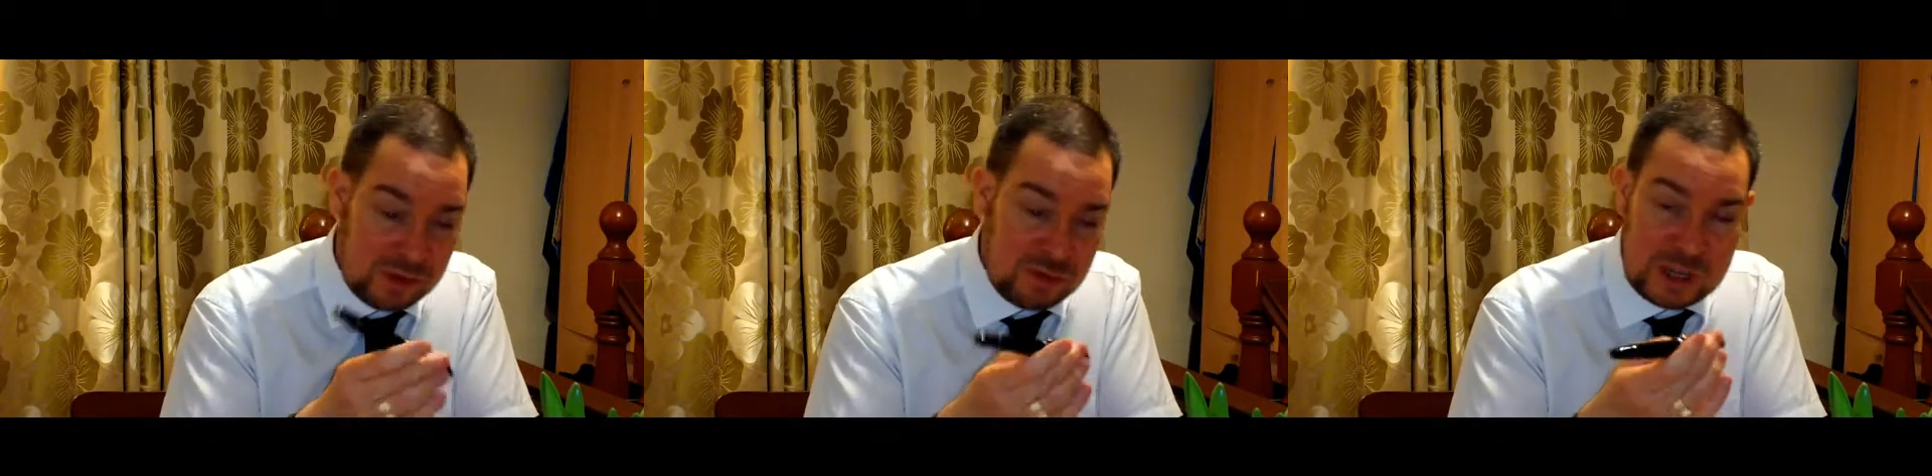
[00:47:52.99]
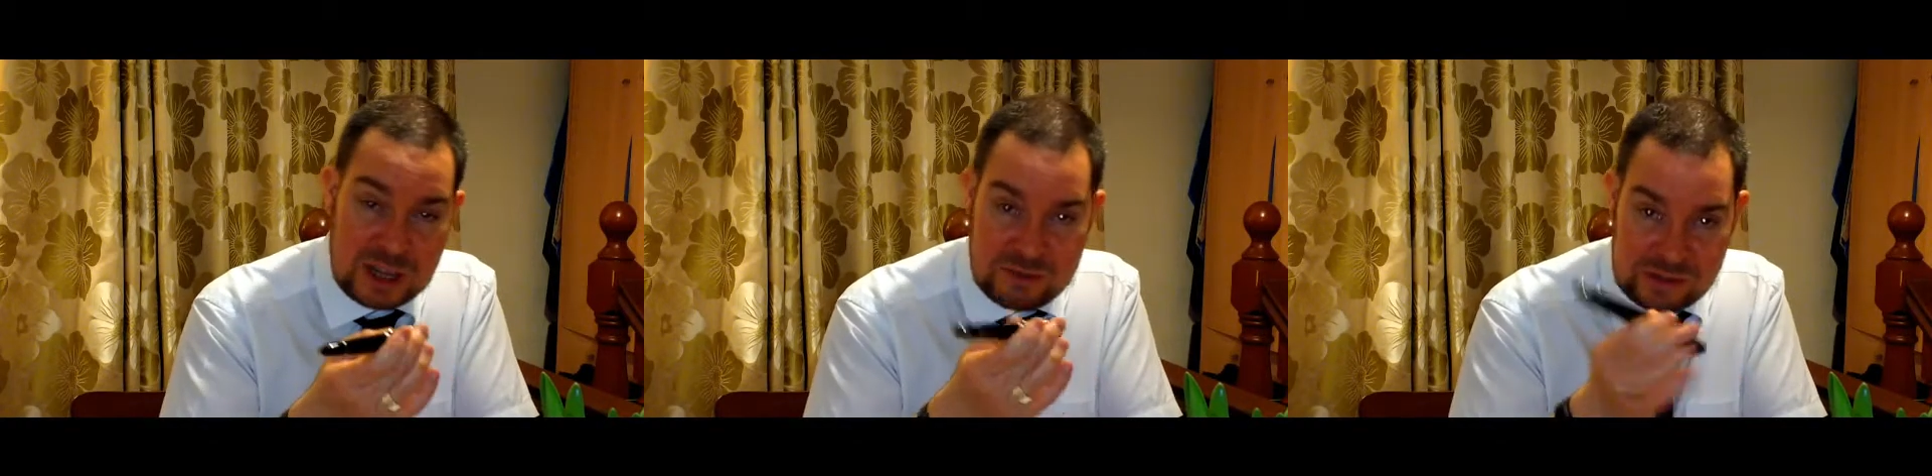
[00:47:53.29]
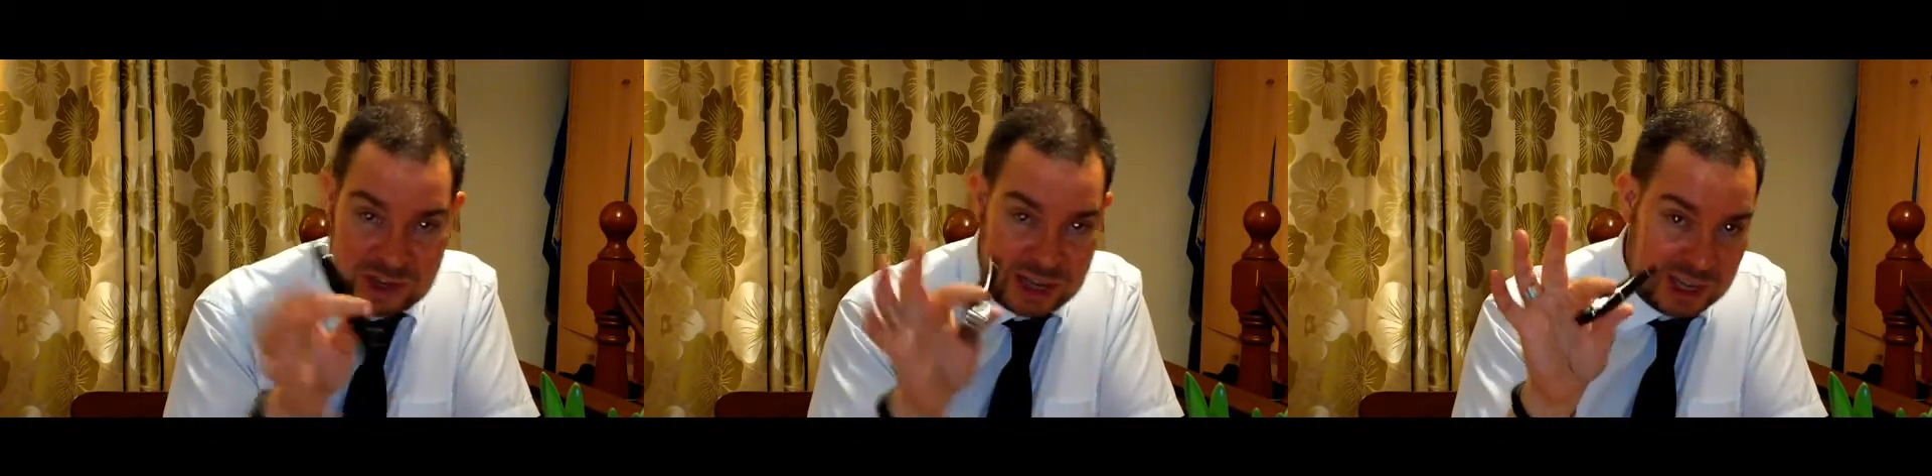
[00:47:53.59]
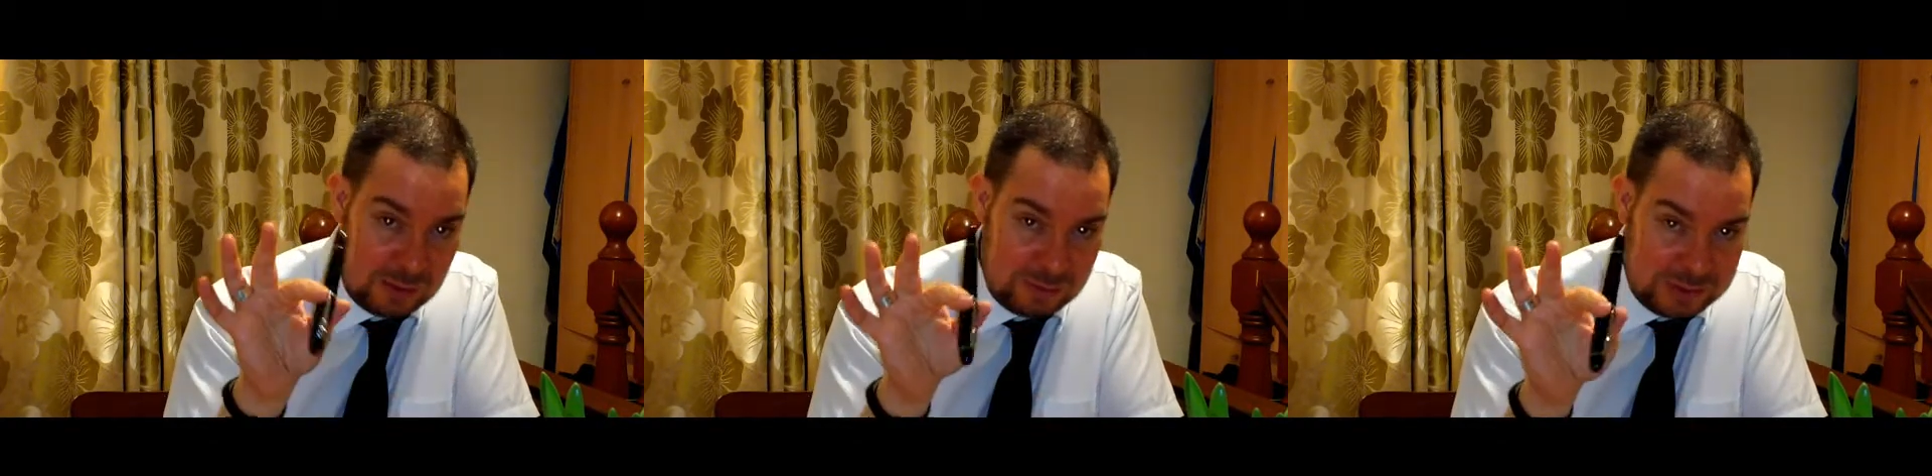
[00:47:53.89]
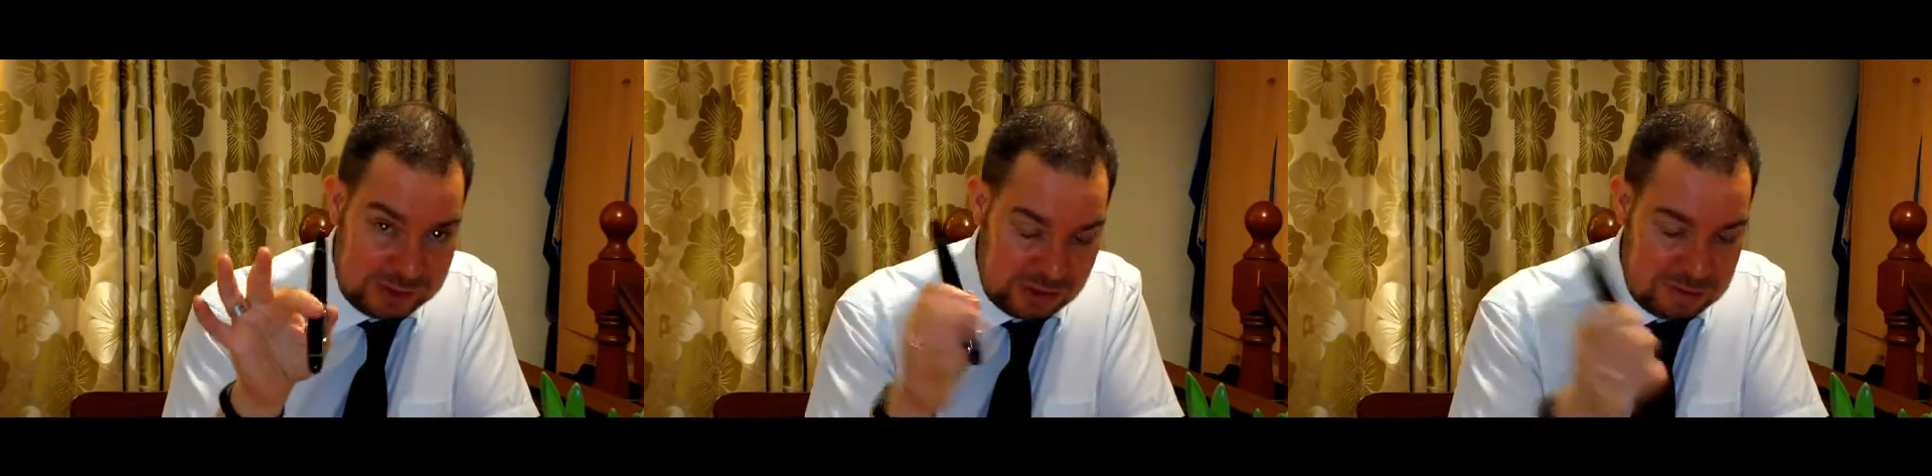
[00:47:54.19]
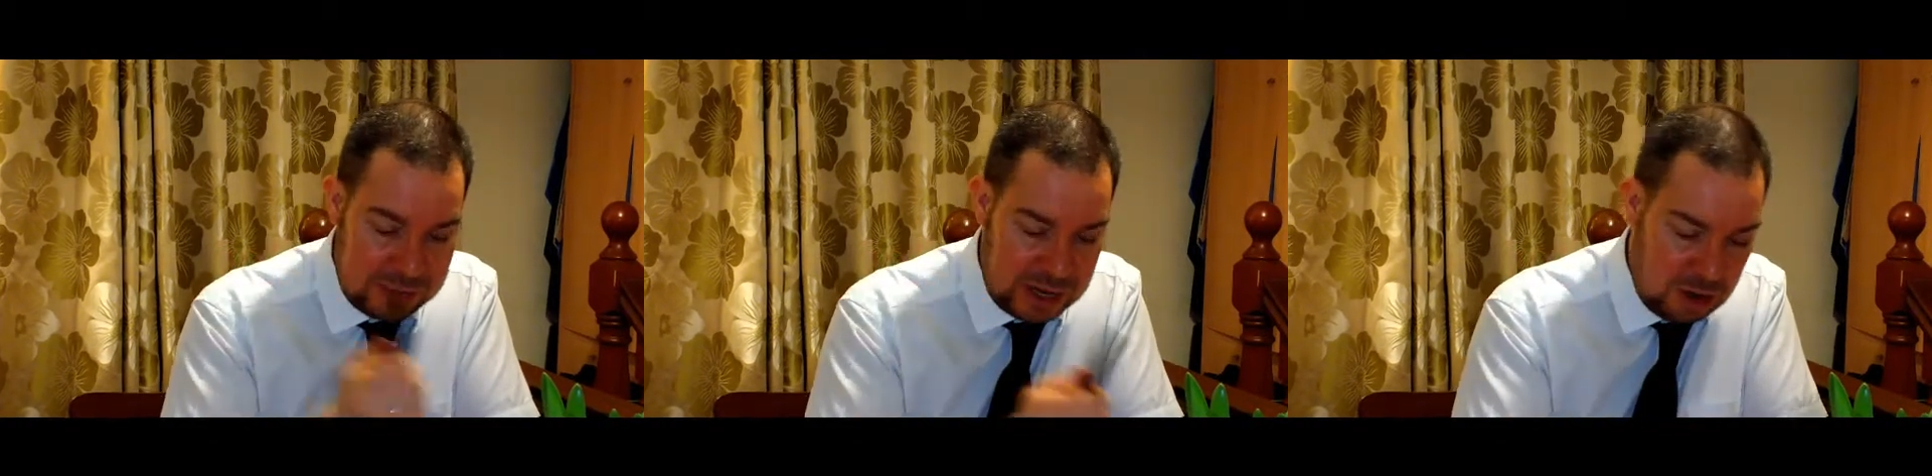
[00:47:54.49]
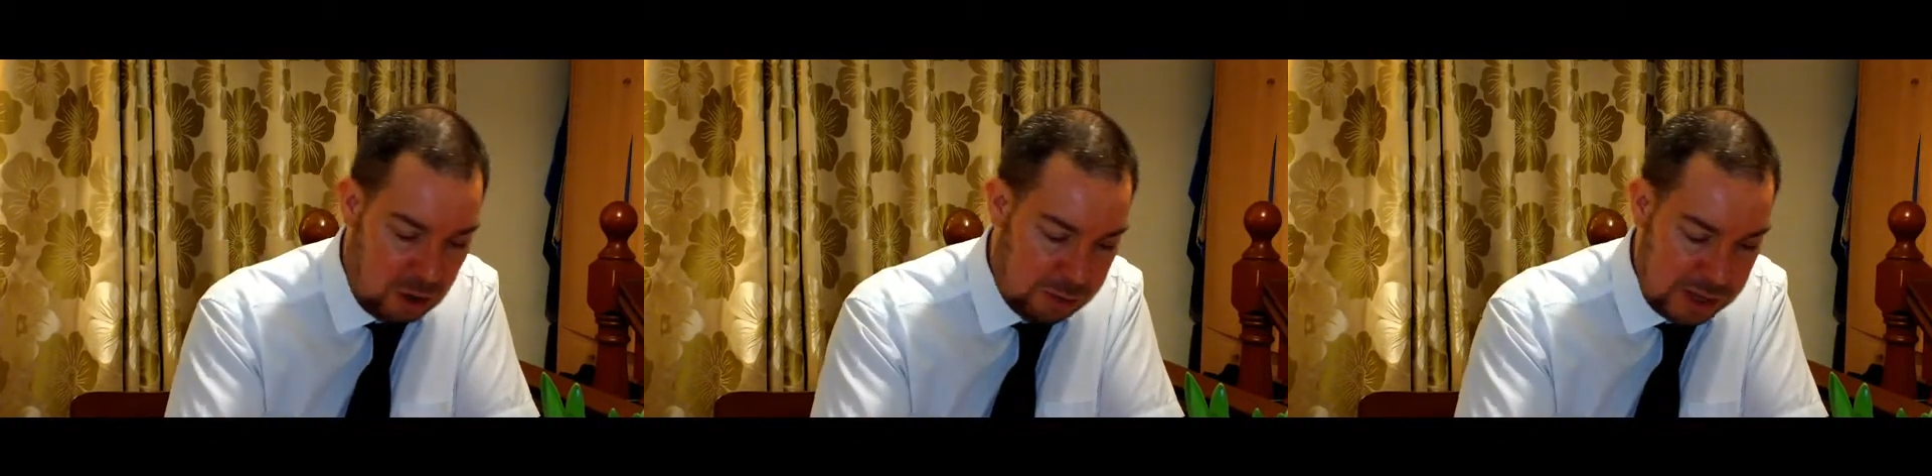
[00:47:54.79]
possibly even taking up the fountain
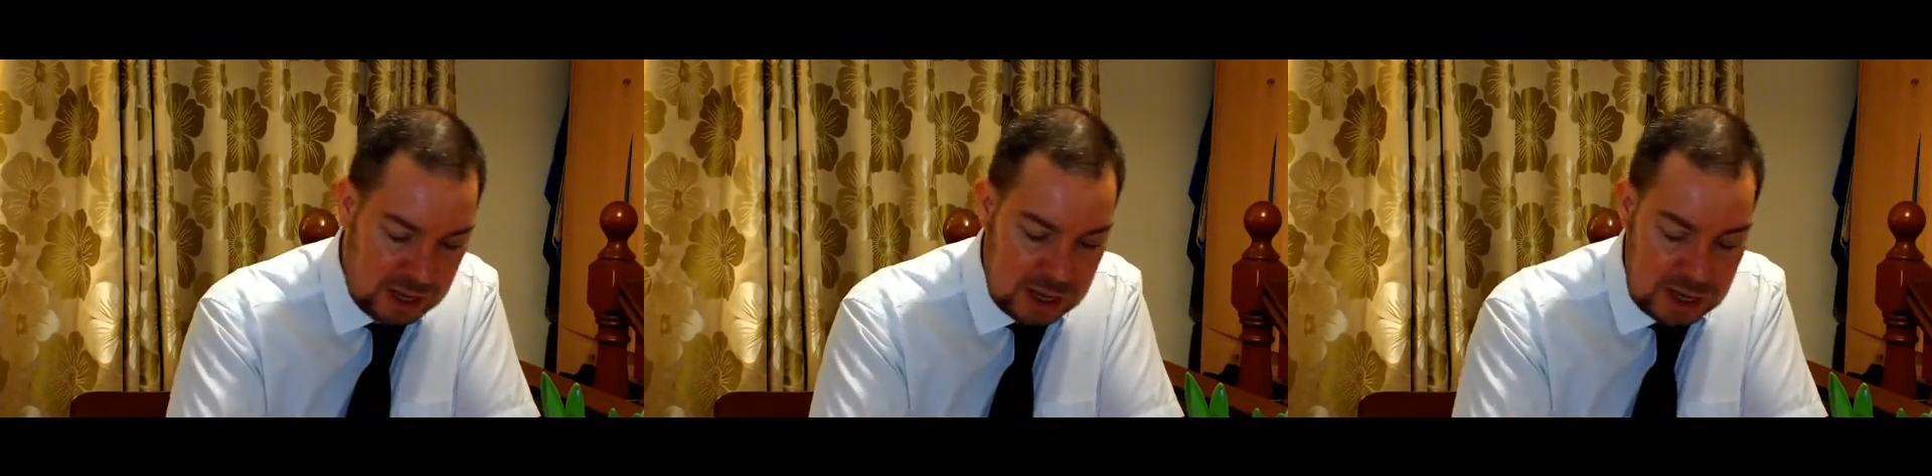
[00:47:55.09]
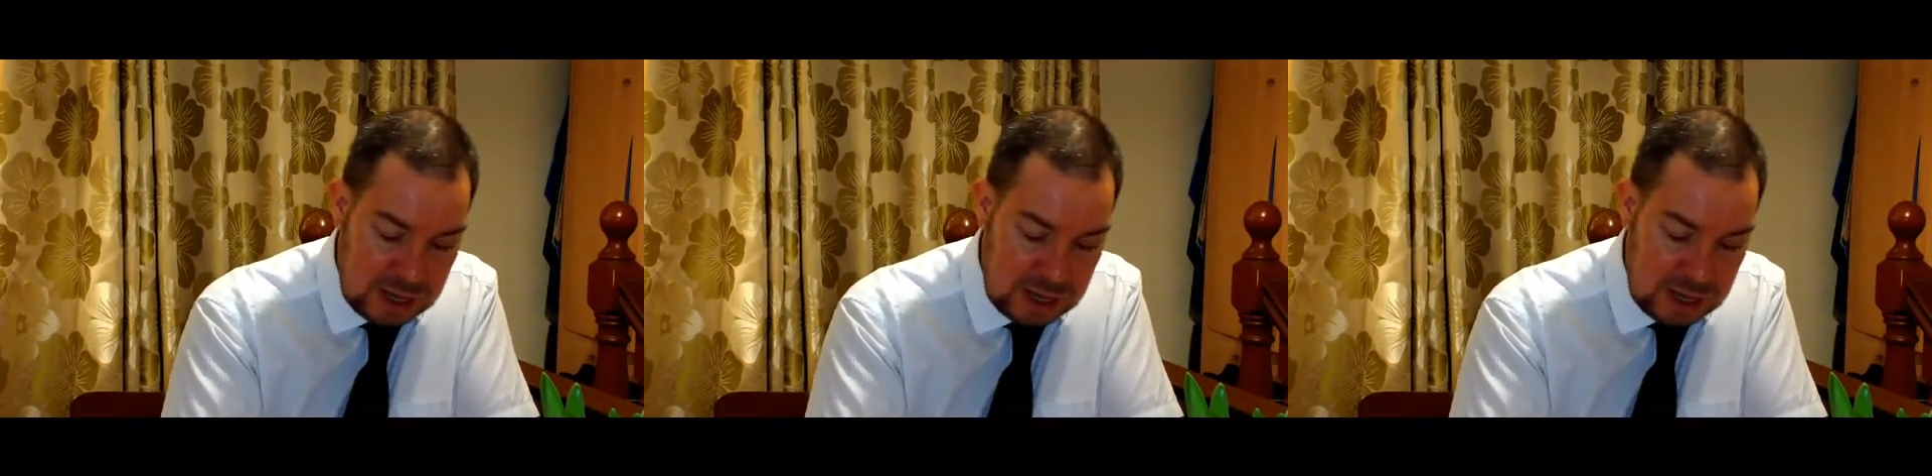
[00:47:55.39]
pen hobby.